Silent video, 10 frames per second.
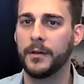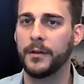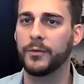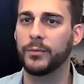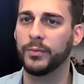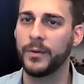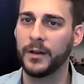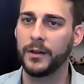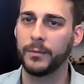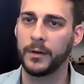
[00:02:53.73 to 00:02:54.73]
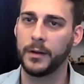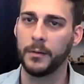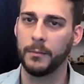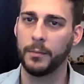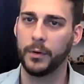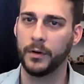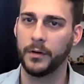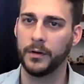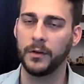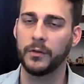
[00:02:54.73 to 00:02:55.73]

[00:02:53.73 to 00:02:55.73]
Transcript: is really, really important.